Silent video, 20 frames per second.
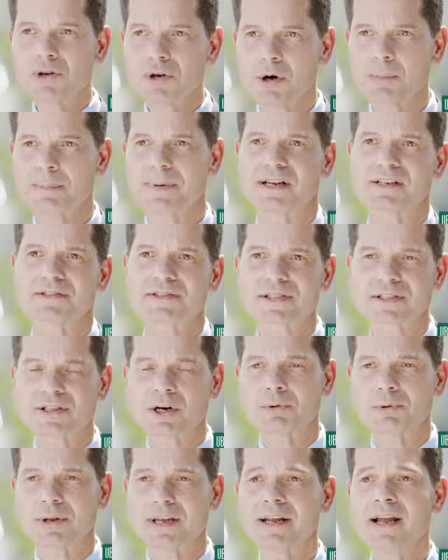European
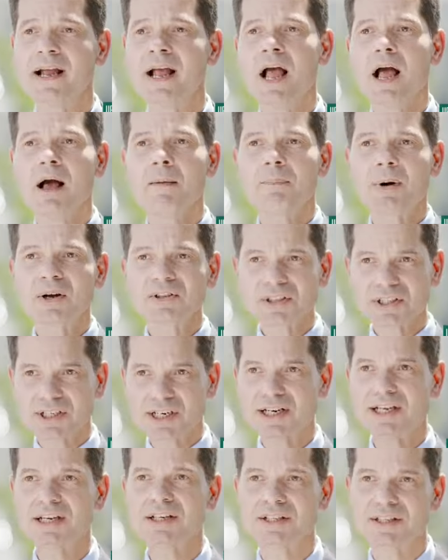story,
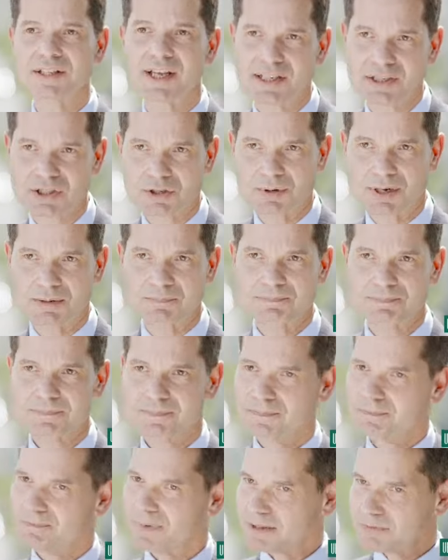particularly in industry.
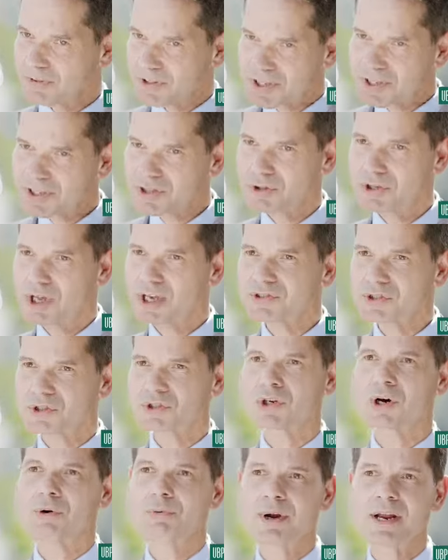But this is another
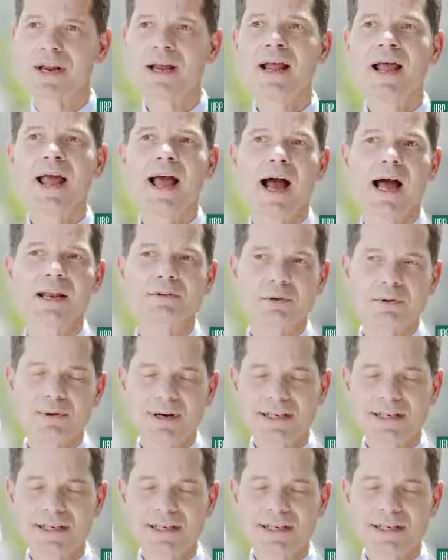story, and we